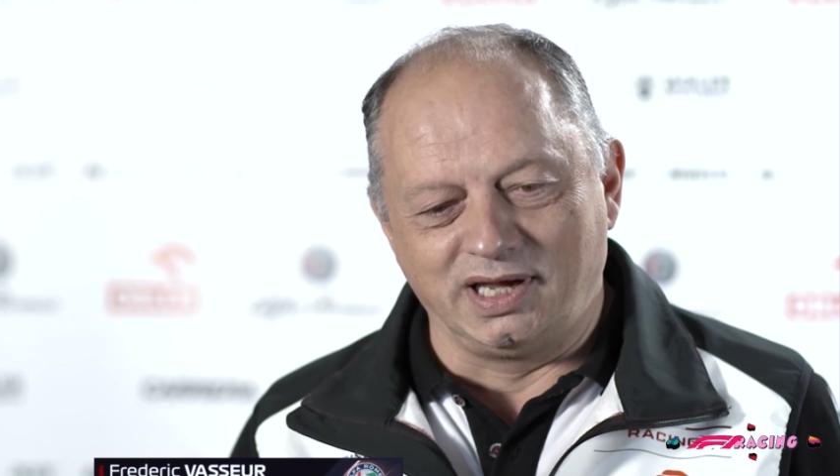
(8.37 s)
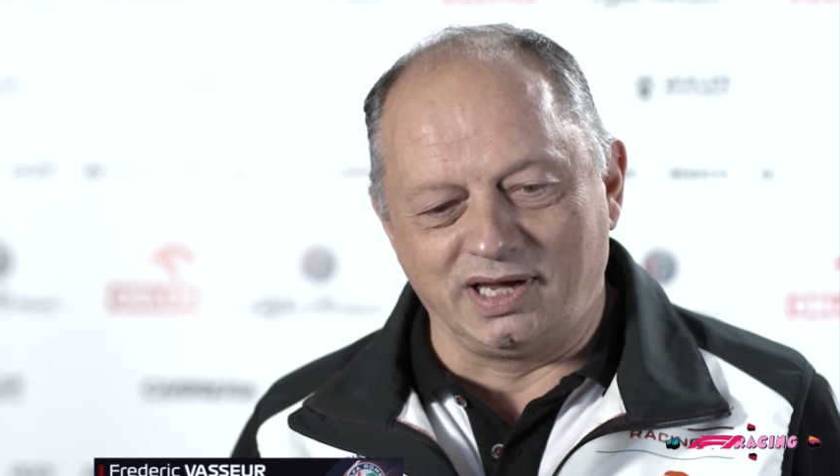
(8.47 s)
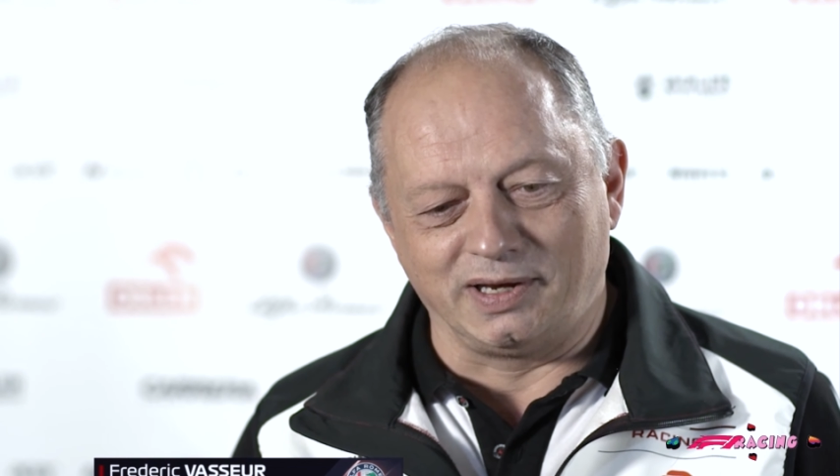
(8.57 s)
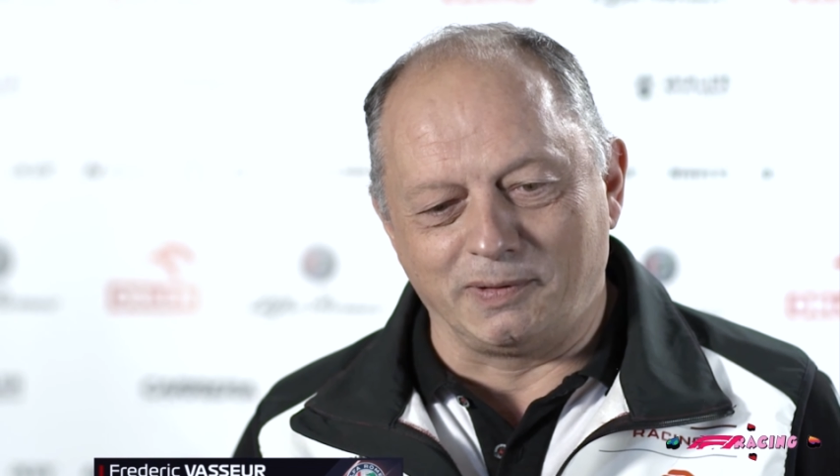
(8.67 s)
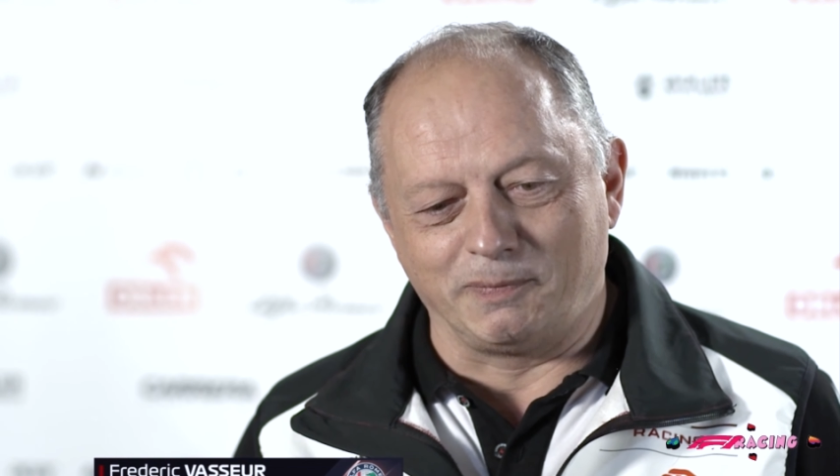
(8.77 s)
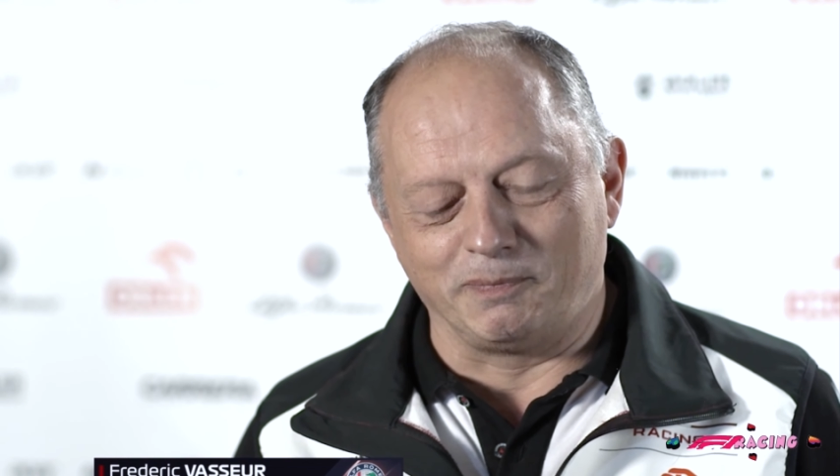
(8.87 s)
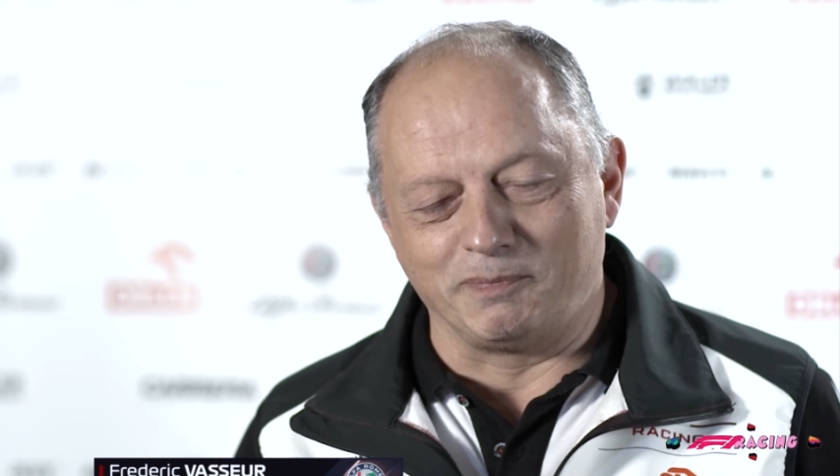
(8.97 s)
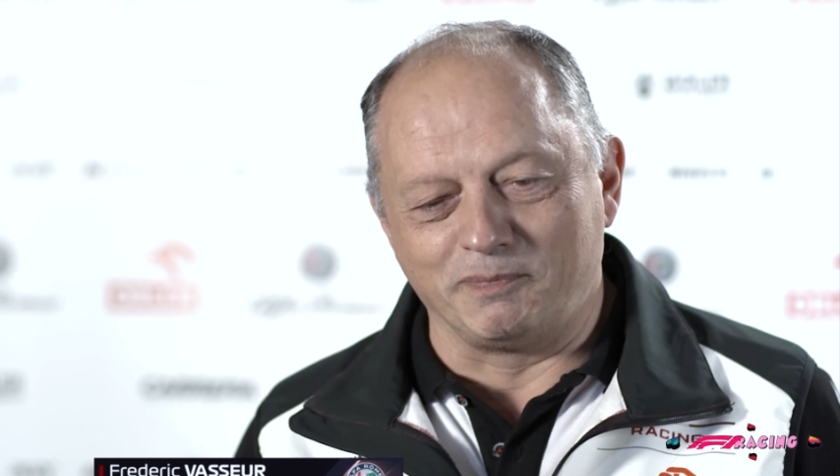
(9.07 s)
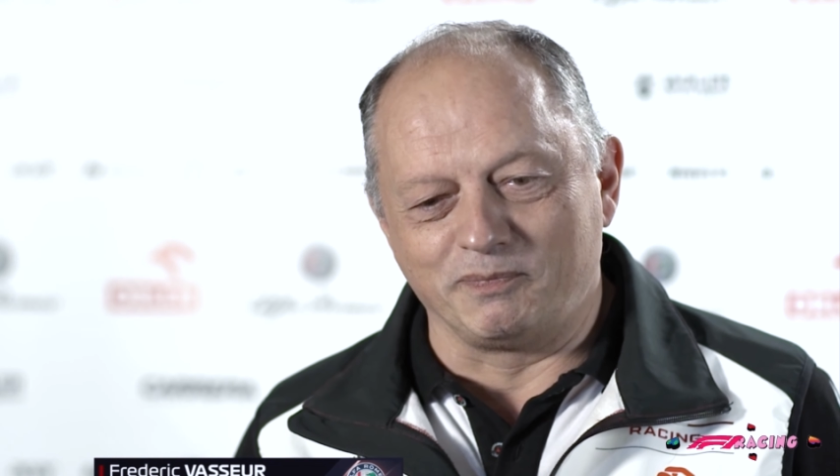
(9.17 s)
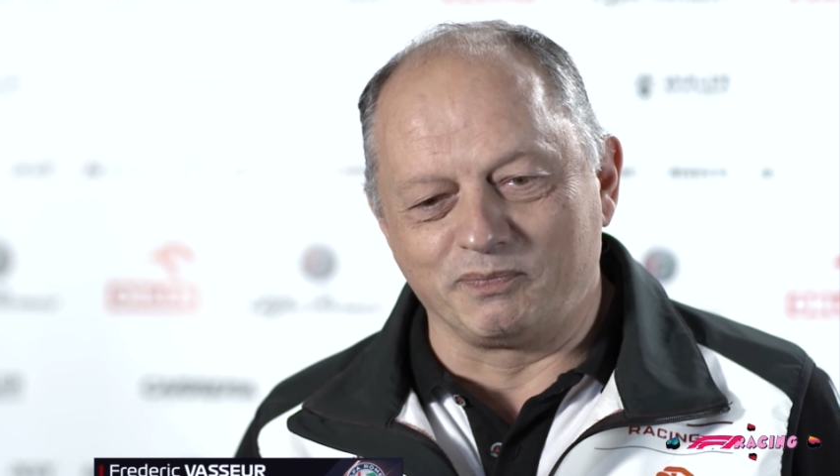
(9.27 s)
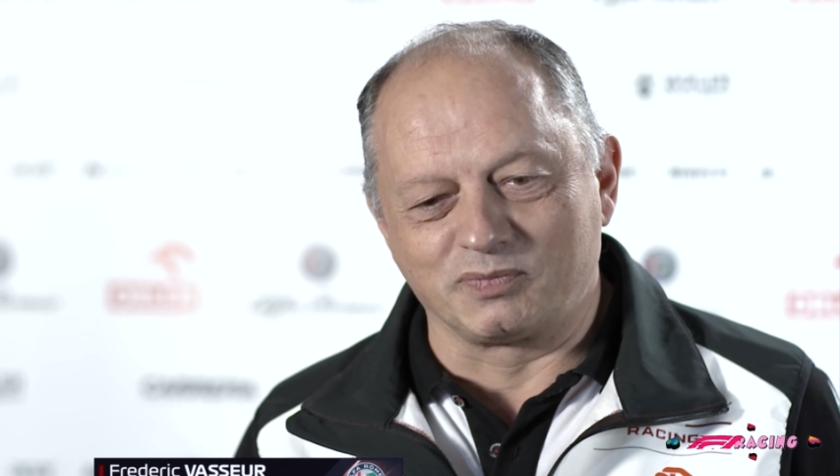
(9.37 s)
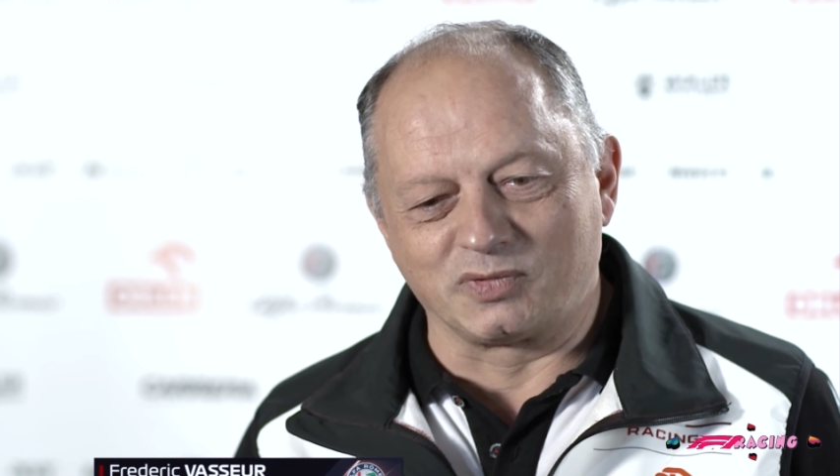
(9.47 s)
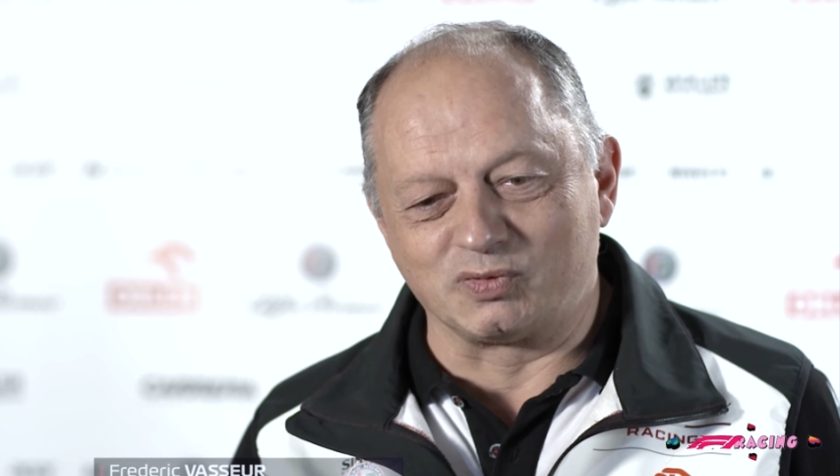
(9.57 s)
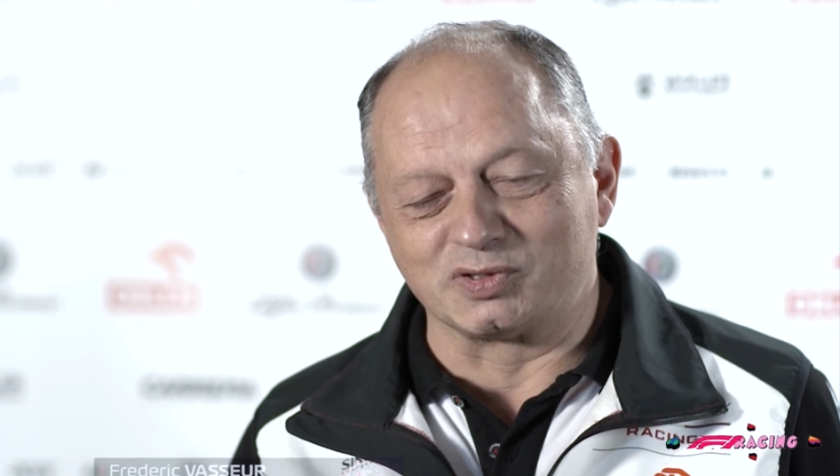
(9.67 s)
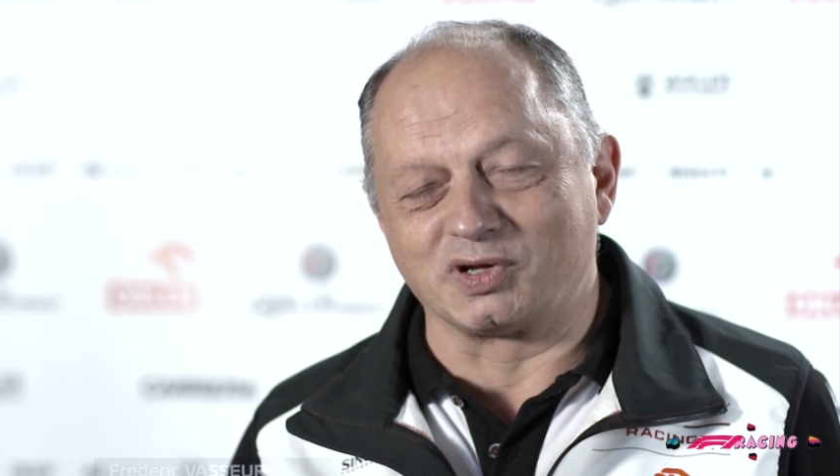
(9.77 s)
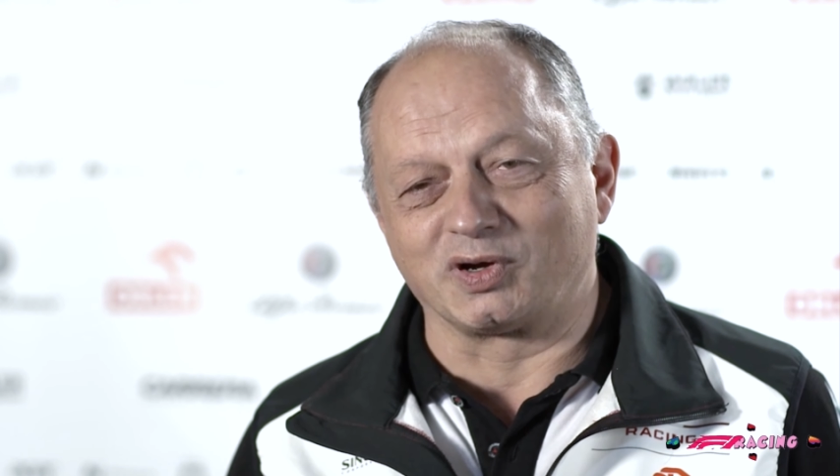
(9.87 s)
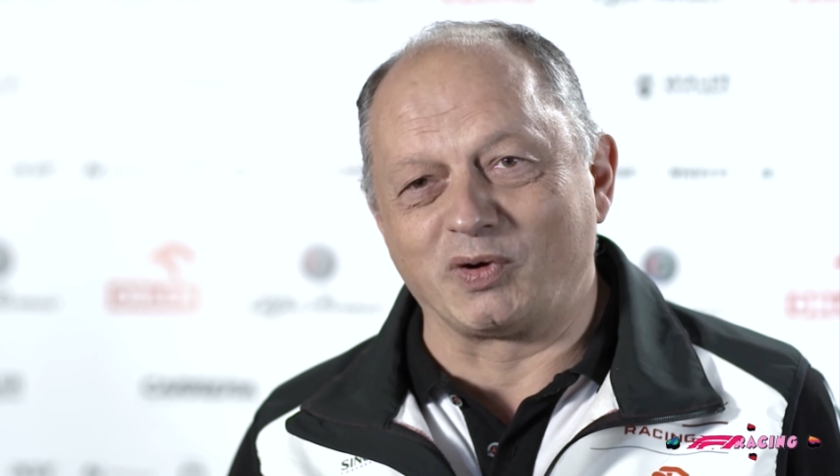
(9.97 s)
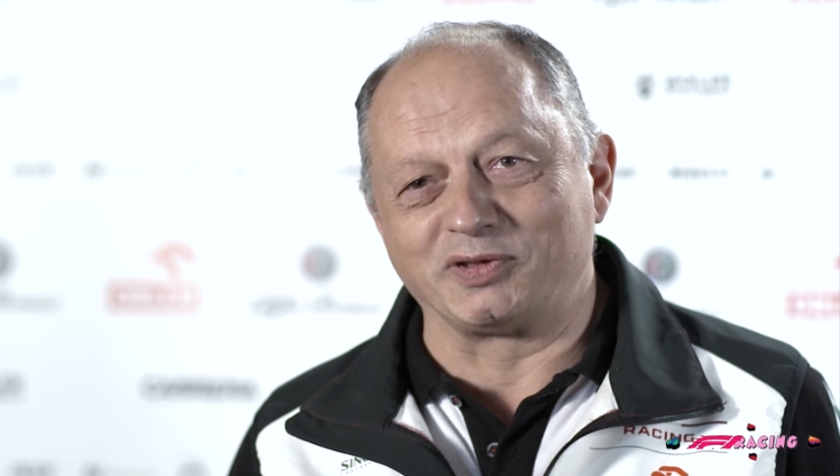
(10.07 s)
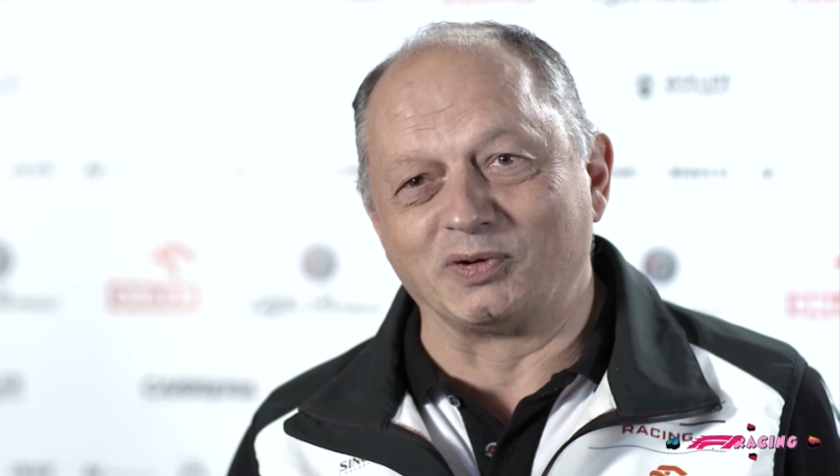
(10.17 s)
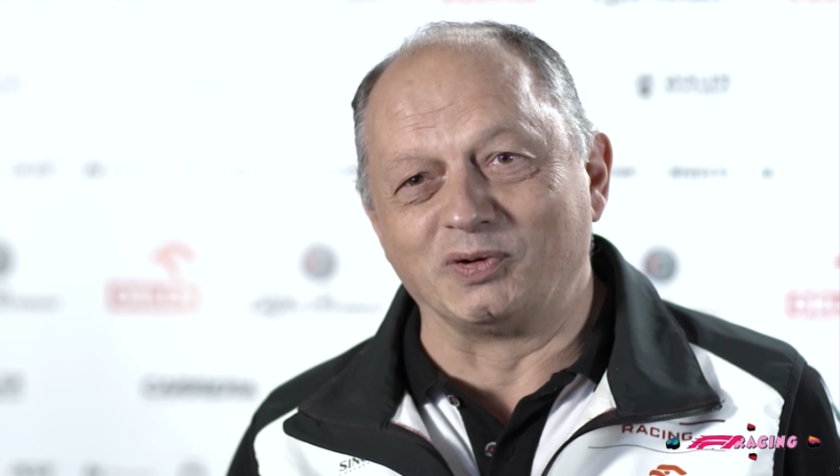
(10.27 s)
Um, it was a,
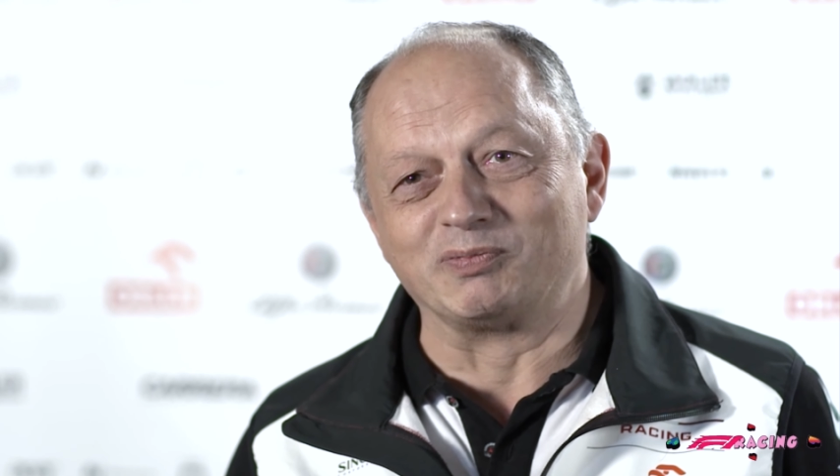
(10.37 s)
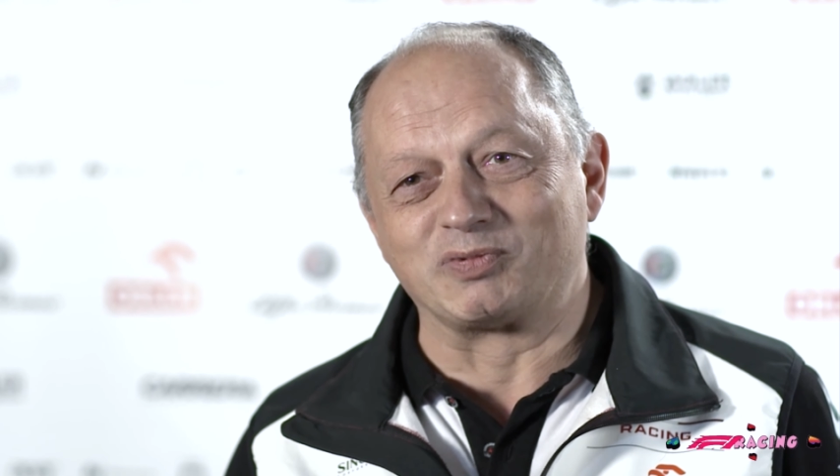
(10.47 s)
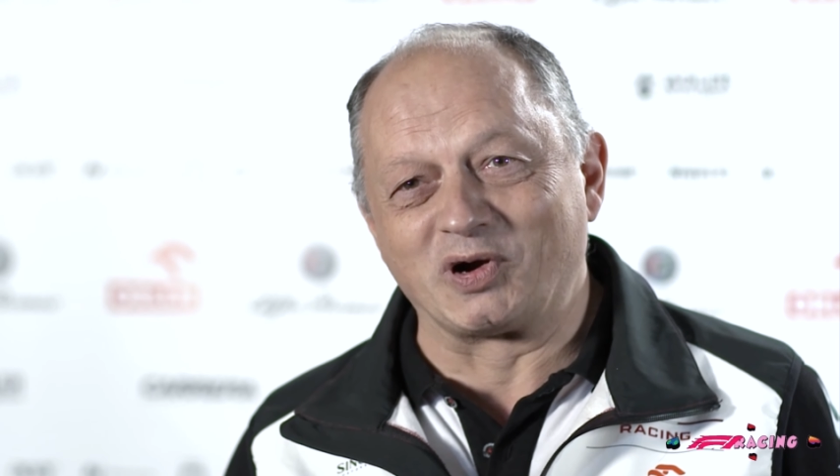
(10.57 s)
quite a long